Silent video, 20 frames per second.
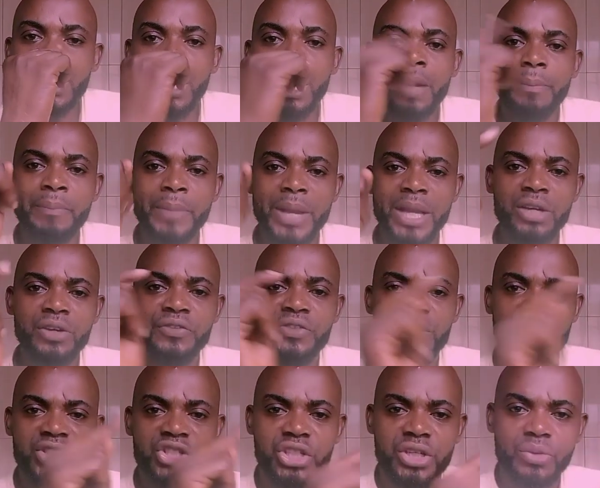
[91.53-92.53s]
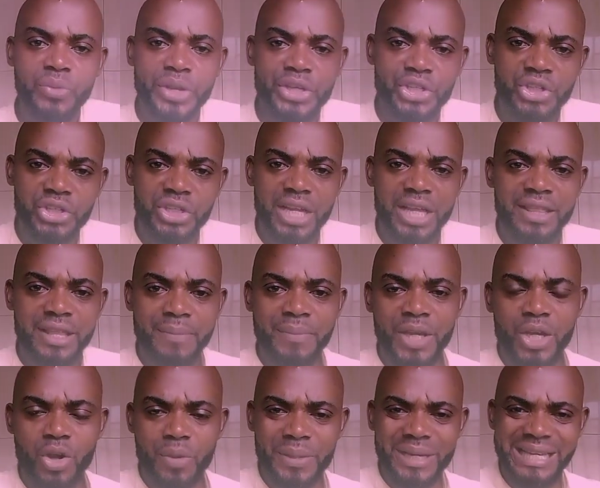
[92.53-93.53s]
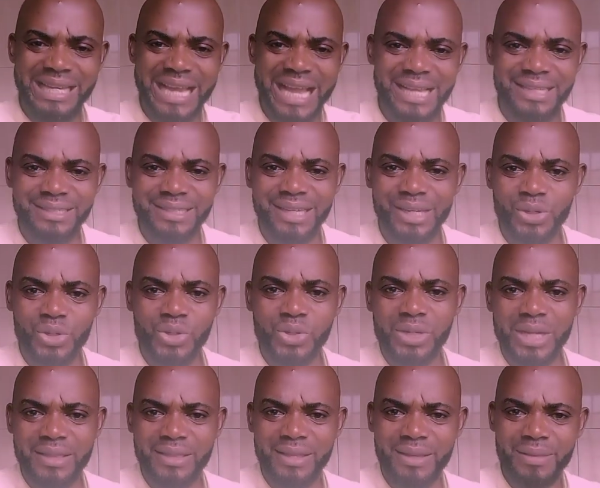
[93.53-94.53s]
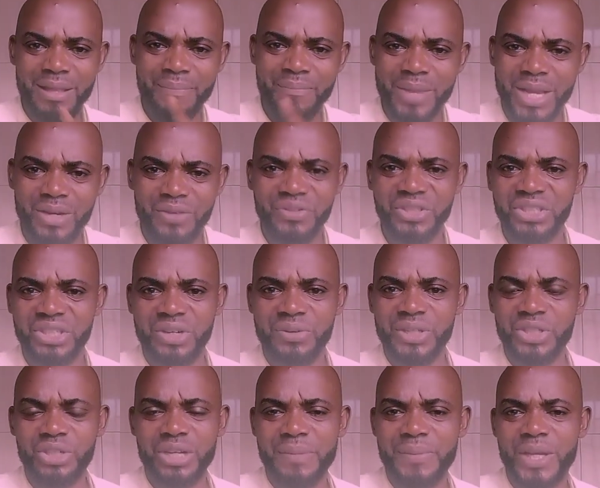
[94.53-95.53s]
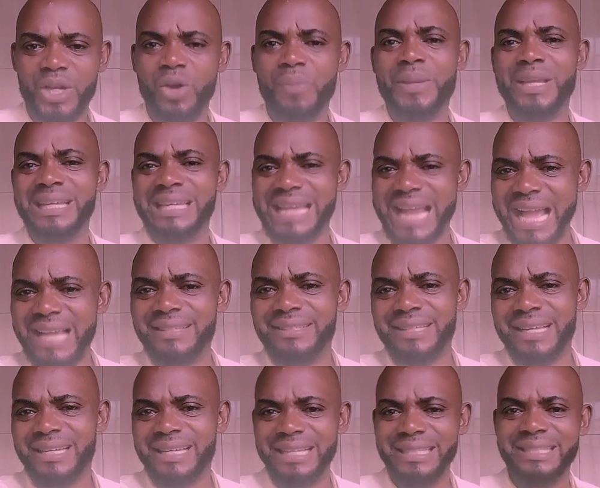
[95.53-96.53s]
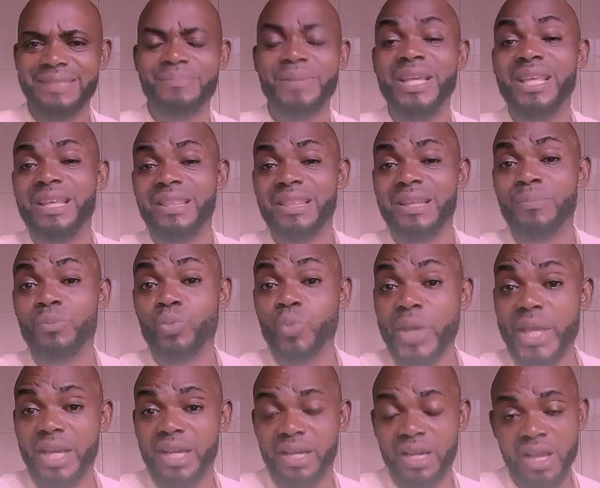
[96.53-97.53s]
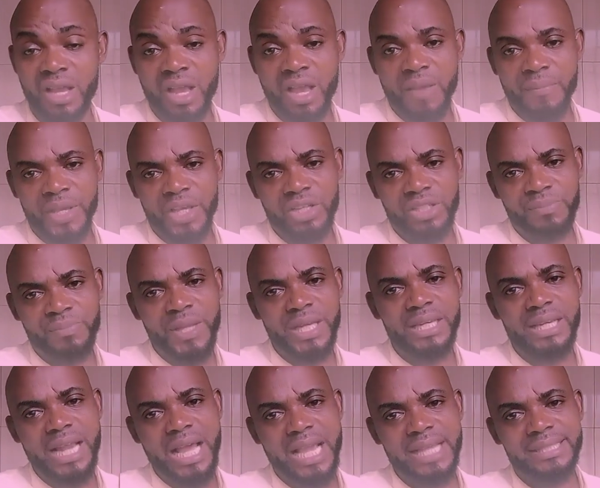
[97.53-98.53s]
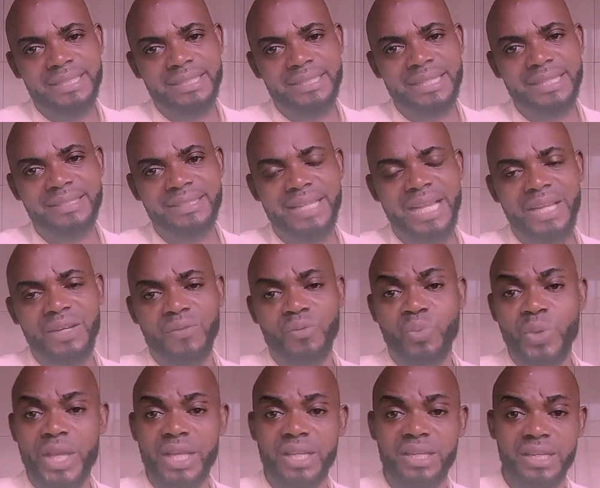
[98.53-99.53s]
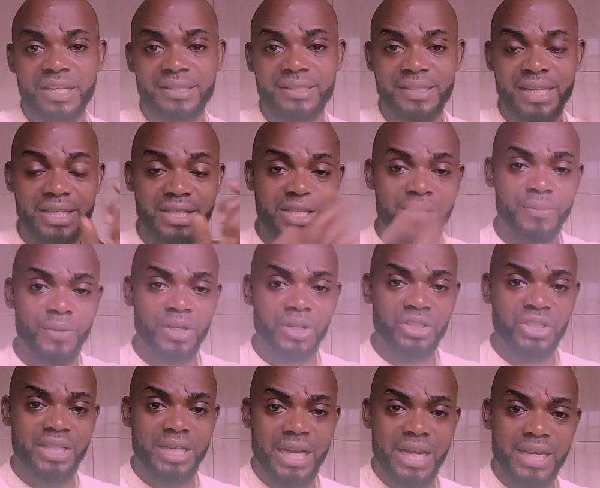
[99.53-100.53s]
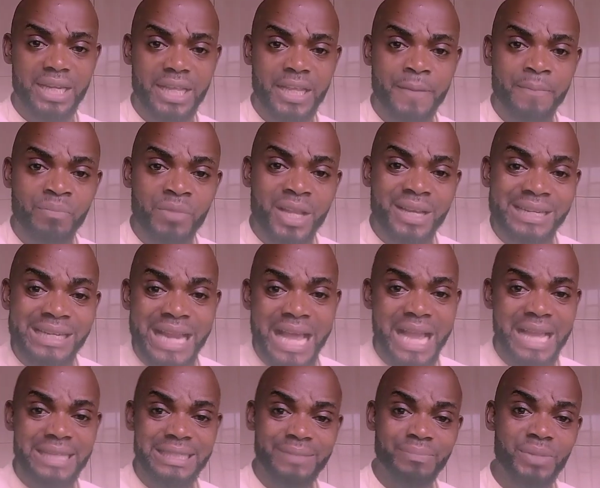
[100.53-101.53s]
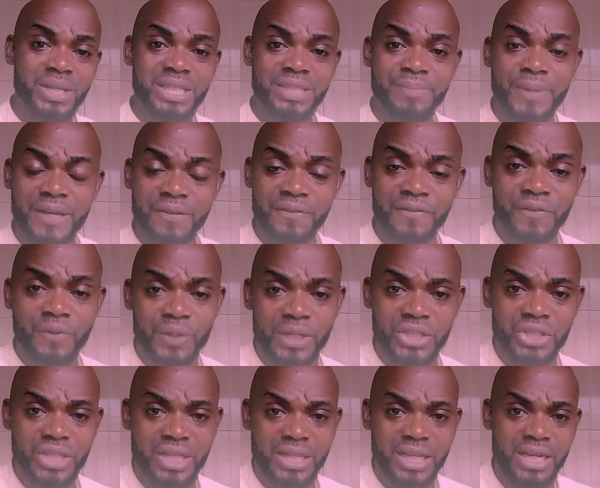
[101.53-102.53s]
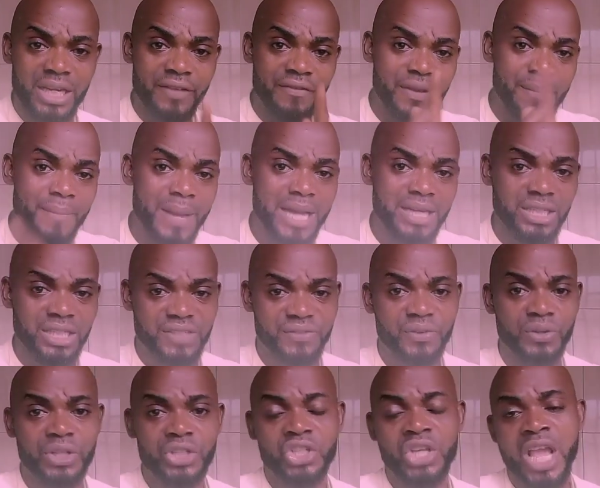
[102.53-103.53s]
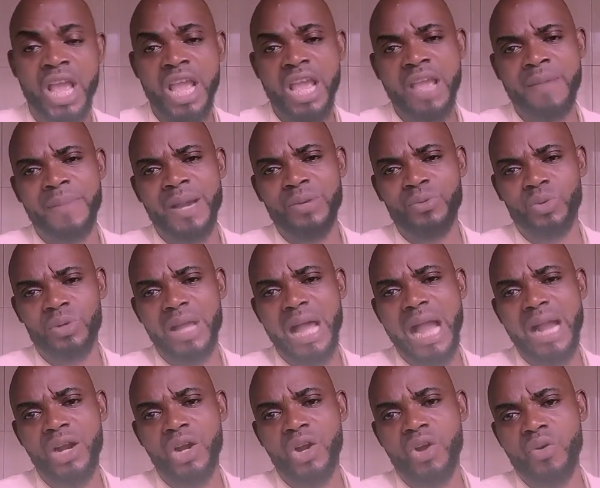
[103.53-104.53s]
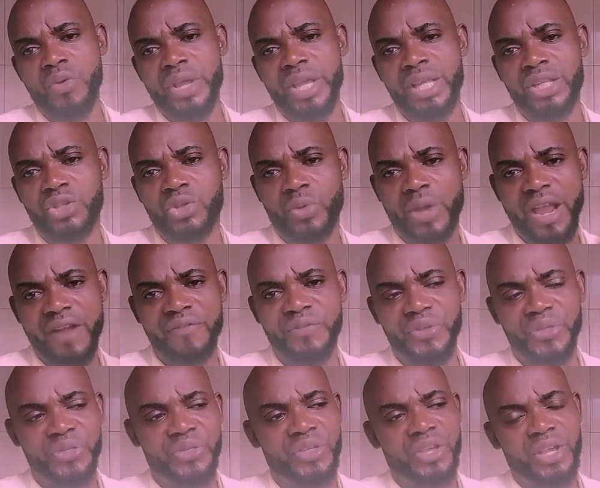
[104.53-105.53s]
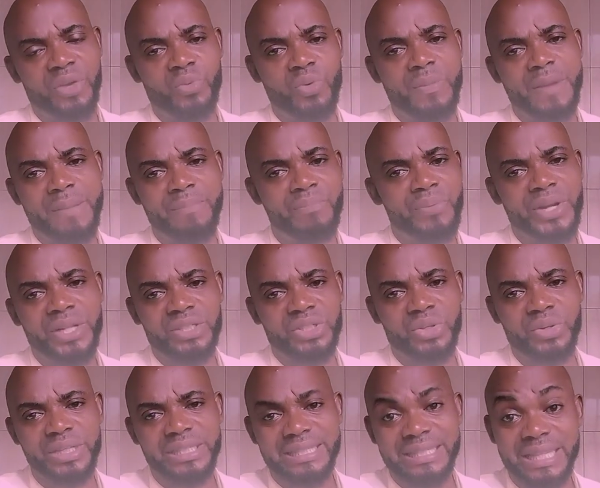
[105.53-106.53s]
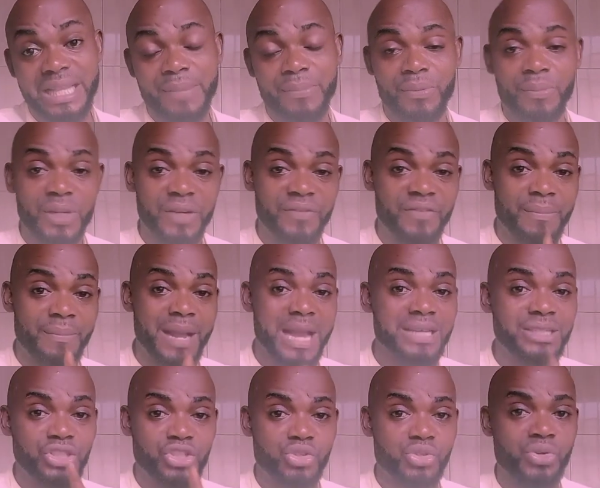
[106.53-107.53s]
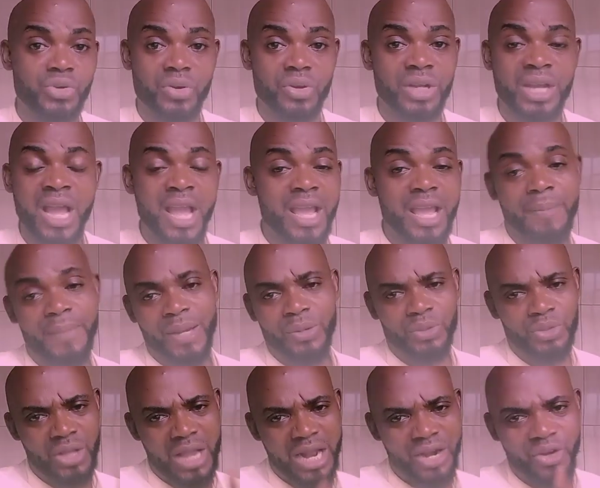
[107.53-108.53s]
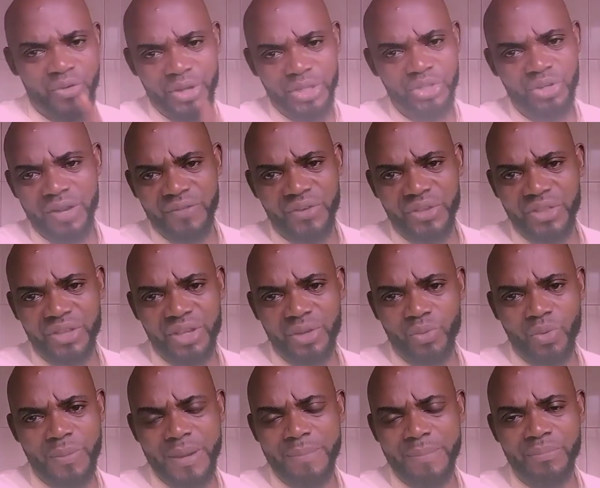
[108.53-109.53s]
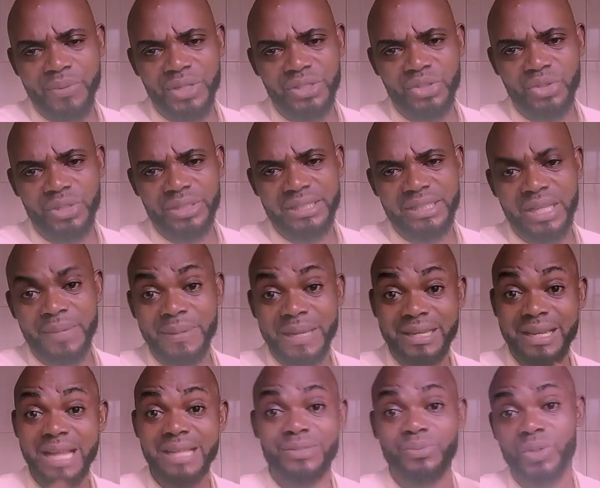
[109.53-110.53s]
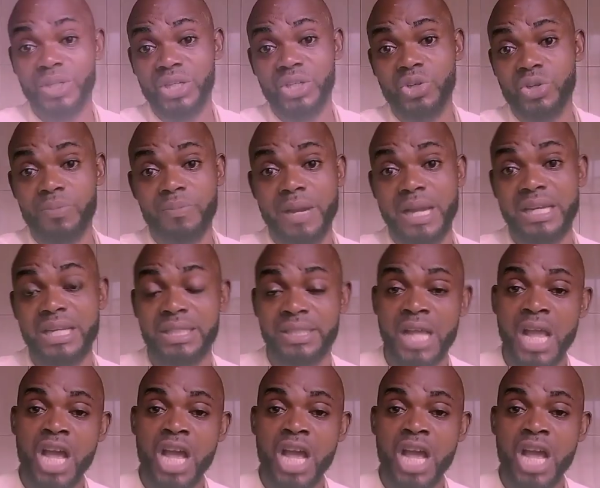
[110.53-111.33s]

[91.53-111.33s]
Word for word: men of this generation are they becoming nicer or good? I think the men of this generation are becoming nicer, and that is making them weak because being nice is a sign of weakness. Etymologically, nice means being foolish, and then if a man is foolish, a man will agree to everything a woman brings to his table. But if a man is strong, a man will not agree to everything a woman brings to his table, and that's what a good man is.